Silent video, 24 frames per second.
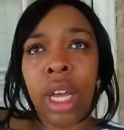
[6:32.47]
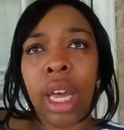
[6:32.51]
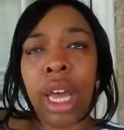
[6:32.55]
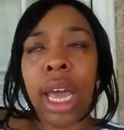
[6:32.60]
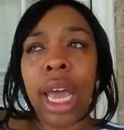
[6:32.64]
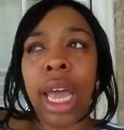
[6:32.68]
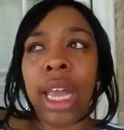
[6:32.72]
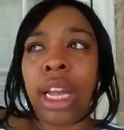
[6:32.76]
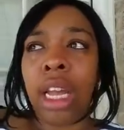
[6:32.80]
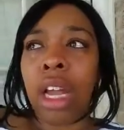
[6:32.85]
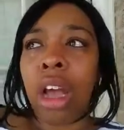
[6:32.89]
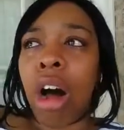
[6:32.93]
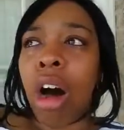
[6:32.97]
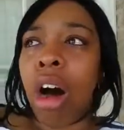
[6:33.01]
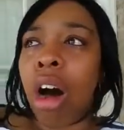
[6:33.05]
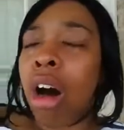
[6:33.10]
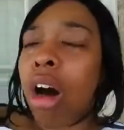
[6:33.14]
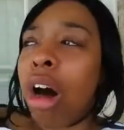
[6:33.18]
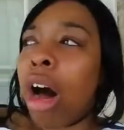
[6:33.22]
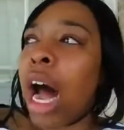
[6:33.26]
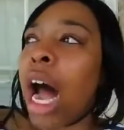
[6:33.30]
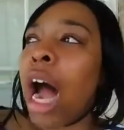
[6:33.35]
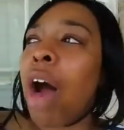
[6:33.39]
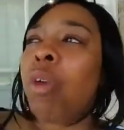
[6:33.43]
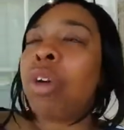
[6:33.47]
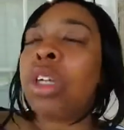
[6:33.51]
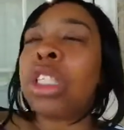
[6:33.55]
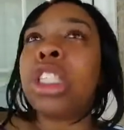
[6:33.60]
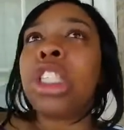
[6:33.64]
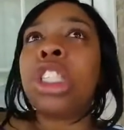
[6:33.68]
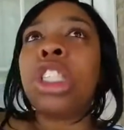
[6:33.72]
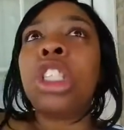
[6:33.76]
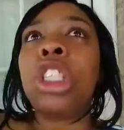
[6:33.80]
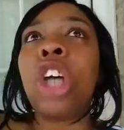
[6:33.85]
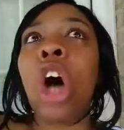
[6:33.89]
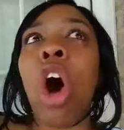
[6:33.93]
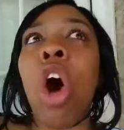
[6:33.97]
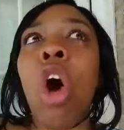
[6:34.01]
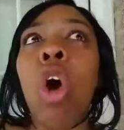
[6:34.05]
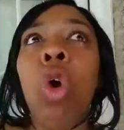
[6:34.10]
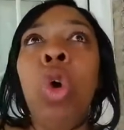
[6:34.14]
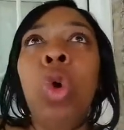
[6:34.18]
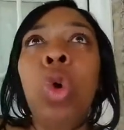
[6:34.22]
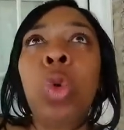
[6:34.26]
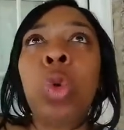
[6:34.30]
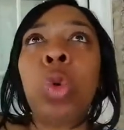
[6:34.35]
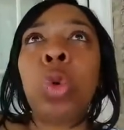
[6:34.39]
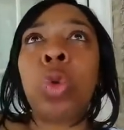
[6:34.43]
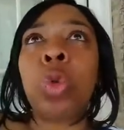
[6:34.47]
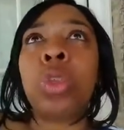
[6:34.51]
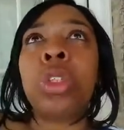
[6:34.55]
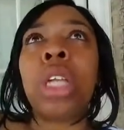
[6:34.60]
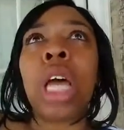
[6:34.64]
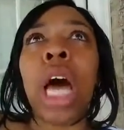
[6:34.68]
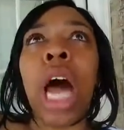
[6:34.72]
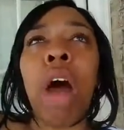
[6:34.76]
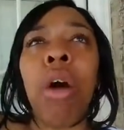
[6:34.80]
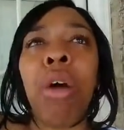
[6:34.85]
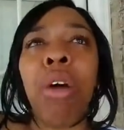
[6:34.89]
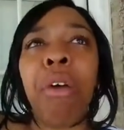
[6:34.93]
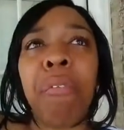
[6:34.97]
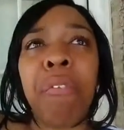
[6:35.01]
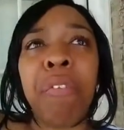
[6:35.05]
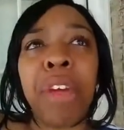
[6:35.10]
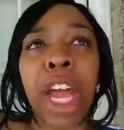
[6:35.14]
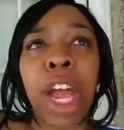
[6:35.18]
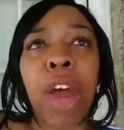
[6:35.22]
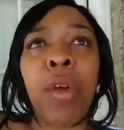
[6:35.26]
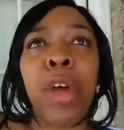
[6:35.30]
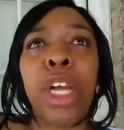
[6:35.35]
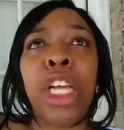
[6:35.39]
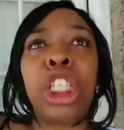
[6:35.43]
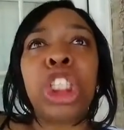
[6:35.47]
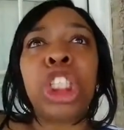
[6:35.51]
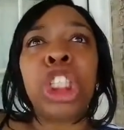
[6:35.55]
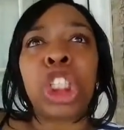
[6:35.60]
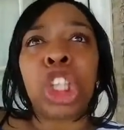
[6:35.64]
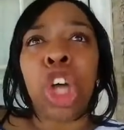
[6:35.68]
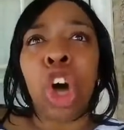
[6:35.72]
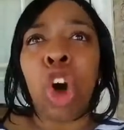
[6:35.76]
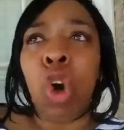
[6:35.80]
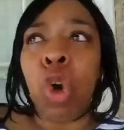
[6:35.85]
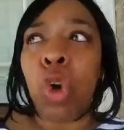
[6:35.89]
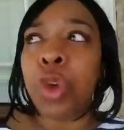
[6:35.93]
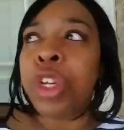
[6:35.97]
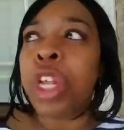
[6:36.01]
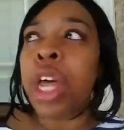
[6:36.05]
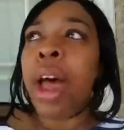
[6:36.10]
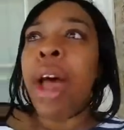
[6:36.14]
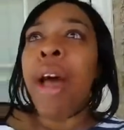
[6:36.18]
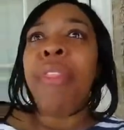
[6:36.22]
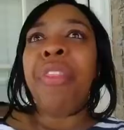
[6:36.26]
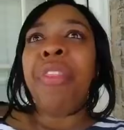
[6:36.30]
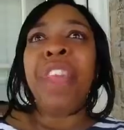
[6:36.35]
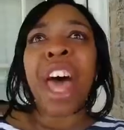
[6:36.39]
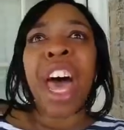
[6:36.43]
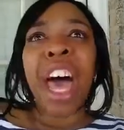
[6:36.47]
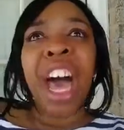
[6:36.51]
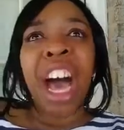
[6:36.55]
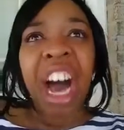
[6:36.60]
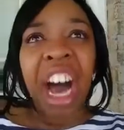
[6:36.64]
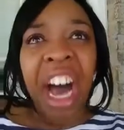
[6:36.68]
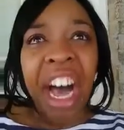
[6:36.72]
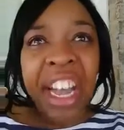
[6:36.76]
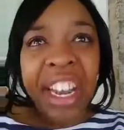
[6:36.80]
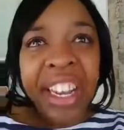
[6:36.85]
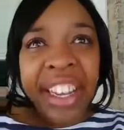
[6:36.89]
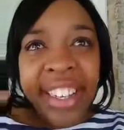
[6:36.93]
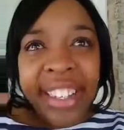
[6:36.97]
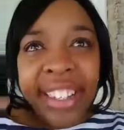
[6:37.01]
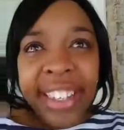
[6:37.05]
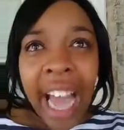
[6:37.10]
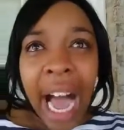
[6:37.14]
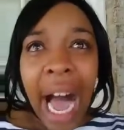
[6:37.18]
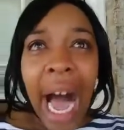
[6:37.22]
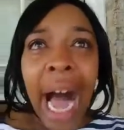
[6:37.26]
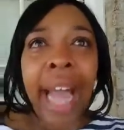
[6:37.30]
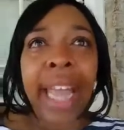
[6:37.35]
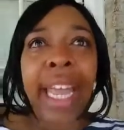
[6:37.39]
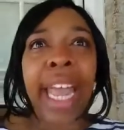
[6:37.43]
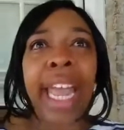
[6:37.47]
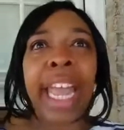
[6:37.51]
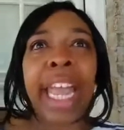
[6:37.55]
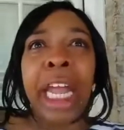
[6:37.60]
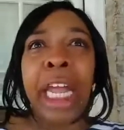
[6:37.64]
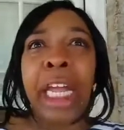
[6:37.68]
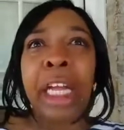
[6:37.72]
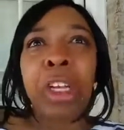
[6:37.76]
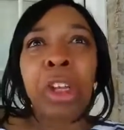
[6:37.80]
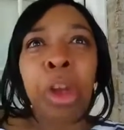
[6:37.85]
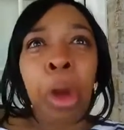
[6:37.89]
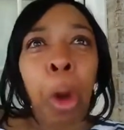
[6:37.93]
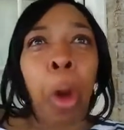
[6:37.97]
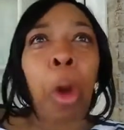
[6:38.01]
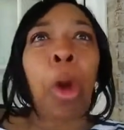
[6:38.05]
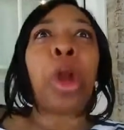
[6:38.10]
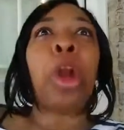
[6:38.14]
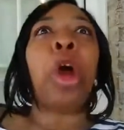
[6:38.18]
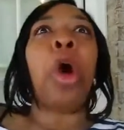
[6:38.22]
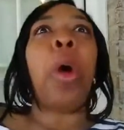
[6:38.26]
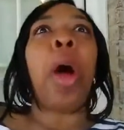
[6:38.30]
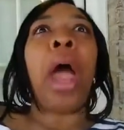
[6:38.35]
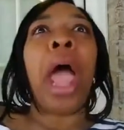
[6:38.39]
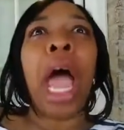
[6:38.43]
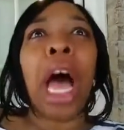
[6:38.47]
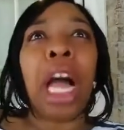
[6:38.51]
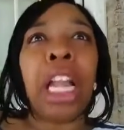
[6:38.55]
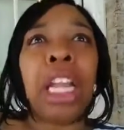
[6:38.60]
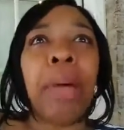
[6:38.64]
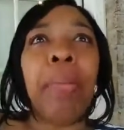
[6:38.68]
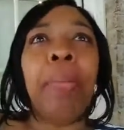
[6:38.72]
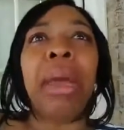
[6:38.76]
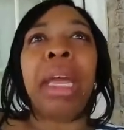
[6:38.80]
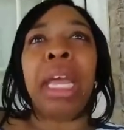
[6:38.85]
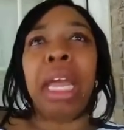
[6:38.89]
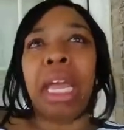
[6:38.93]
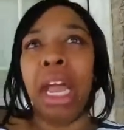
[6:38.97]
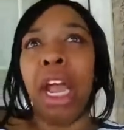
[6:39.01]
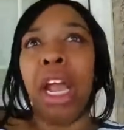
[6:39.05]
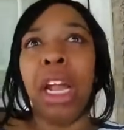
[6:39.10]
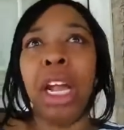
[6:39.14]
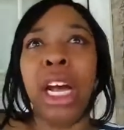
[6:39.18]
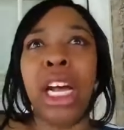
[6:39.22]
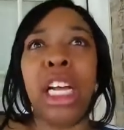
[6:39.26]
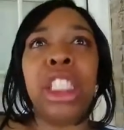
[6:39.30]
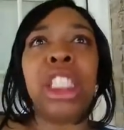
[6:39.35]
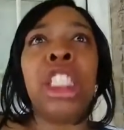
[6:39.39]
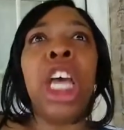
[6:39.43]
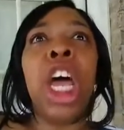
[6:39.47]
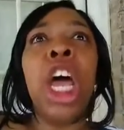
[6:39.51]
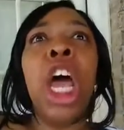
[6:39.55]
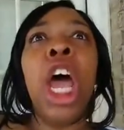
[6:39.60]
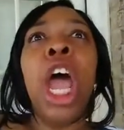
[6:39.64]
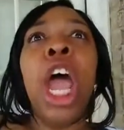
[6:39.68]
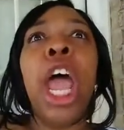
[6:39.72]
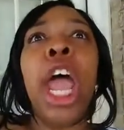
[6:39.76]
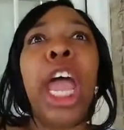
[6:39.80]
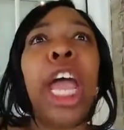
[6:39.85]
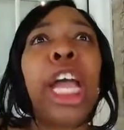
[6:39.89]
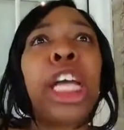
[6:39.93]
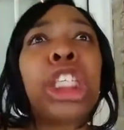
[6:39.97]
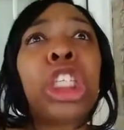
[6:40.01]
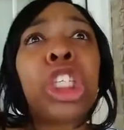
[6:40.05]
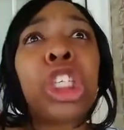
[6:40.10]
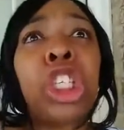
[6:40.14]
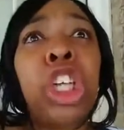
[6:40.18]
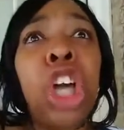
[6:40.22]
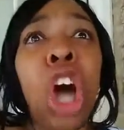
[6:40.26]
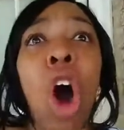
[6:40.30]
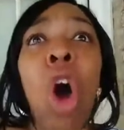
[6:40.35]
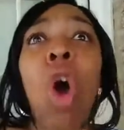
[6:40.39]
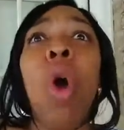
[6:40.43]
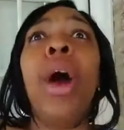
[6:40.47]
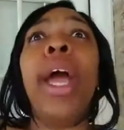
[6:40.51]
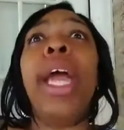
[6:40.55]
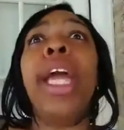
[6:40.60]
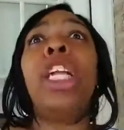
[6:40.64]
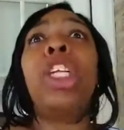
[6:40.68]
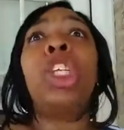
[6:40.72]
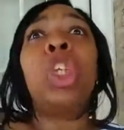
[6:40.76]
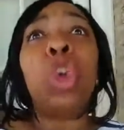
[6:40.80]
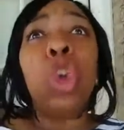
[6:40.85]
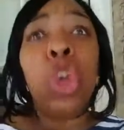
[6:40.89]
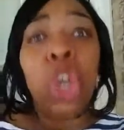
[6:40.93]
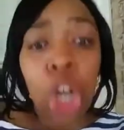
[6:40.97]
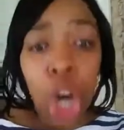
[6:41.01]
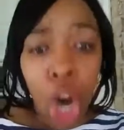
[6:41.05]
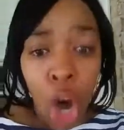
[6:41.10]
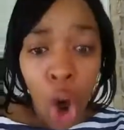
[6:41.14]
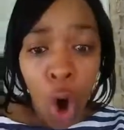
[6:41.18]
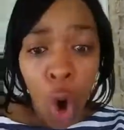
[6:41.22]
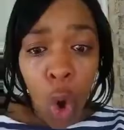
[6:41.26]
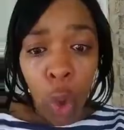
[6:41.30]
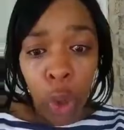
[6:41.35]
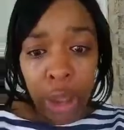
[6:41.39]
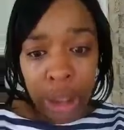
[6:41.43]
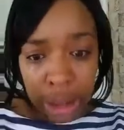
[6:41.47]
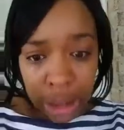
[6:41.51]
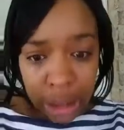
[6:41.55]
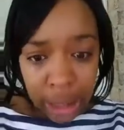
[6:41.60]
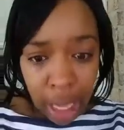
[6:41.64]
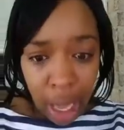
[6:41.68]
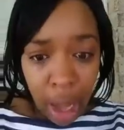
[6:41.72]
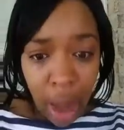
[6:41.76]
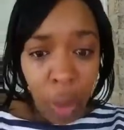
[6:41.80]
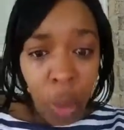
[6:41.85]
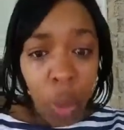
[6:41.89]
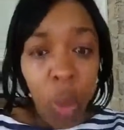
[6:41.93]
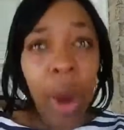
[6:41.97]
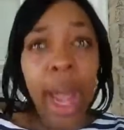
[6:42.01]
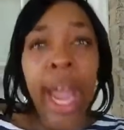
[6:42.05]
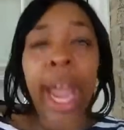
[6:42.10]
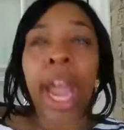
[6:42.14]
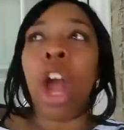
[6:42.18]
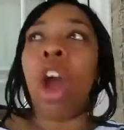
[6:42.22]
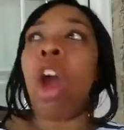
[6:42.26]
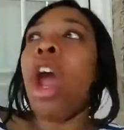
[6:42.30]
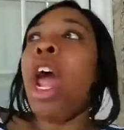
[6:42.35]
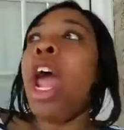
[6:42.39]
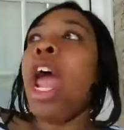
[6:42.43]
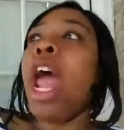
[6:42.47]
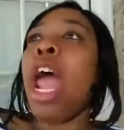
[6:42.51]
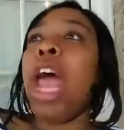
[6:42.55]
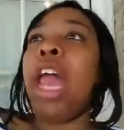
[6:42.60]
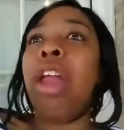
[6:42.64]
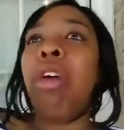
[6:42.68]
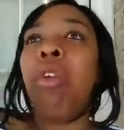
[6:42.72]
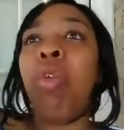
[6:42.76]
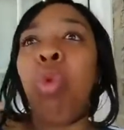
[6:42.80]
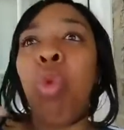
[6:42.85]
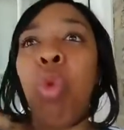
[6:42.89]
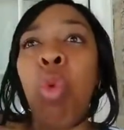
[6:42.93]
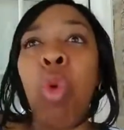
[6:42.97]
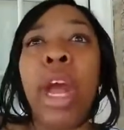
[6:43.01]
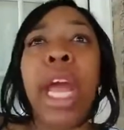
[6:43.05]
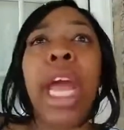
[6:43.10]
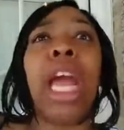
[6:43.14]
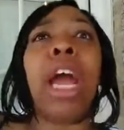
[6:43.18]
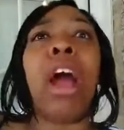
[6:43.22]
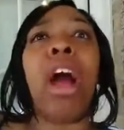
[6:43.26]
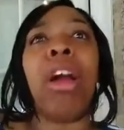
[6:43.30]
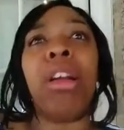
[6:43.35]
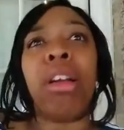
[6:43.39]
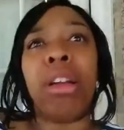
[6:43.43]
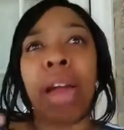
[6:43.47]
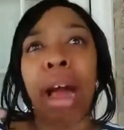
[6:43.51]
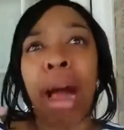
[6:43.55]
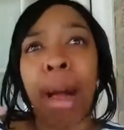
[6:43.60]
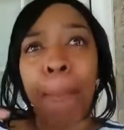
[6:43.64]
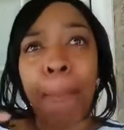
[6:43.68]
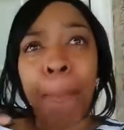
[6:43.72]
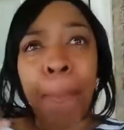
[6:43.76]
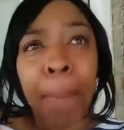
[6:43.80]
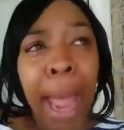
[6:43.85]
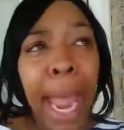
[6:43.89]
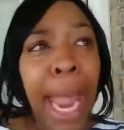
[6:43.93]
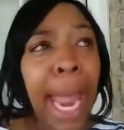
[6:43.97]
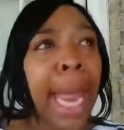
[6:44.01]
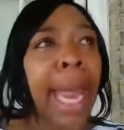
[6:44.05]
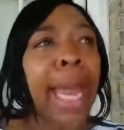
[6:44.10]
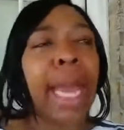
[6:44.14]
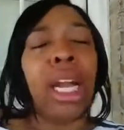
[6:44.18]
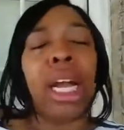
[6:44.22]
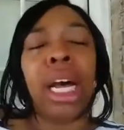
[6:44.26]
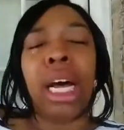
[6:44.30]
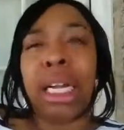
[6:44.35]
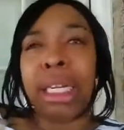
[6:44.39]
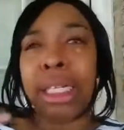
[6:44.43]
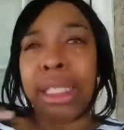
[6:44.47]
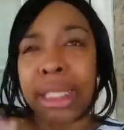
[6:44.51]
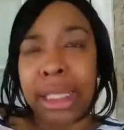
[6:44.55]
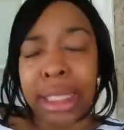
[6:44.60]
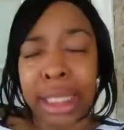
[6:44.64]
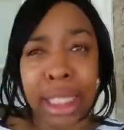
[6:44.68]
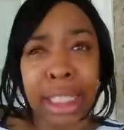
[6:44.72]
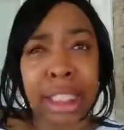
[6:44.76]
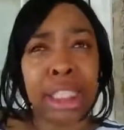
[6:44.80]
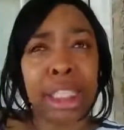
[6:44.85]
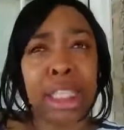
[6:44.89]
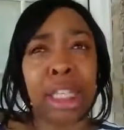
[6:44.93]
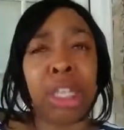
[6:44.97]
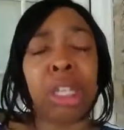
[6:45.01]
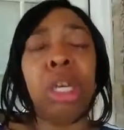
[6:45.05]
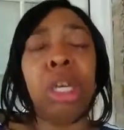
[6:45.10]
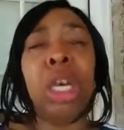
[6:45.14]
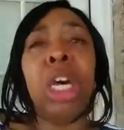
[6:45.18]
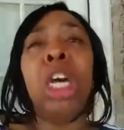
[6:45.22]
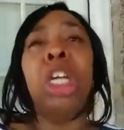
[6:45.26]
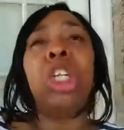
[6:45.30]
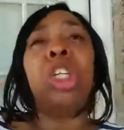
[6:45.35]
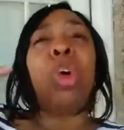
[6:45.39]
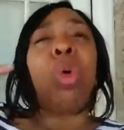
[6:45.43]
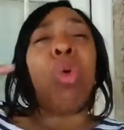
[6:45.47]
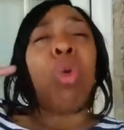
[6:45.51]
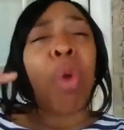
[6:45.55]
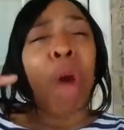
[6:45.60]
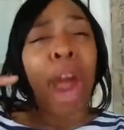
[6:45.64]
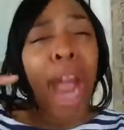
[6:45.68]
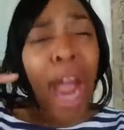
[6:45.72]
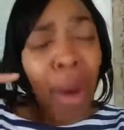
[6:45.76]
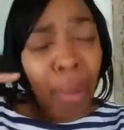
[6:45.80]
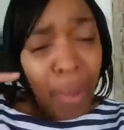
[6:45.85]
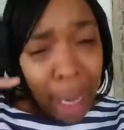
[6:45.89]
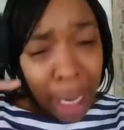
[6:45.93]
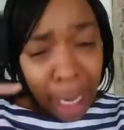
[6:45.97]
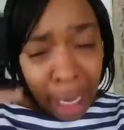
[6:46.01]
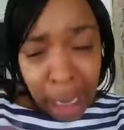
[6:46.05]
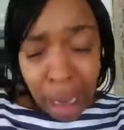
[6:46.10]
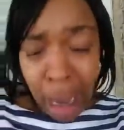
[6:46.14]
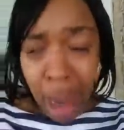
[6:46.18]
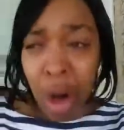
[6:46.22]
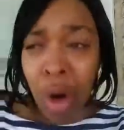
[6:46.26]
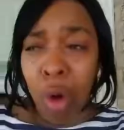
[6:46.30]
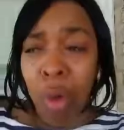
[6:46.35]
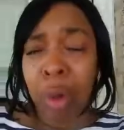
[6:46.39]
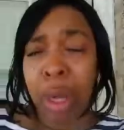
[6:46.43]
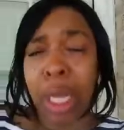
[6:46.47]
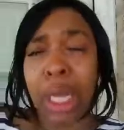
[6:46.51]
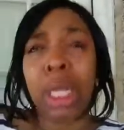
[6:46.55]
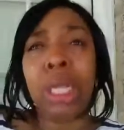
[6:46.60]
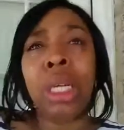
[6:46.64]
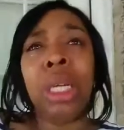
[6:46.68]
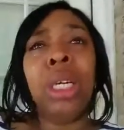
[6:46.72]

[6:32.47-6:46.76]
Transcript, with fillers: And y'all, our souls, our very souls, that undying, eternal element in us is going to go somewhere. And if we are not paying attention to where we're going,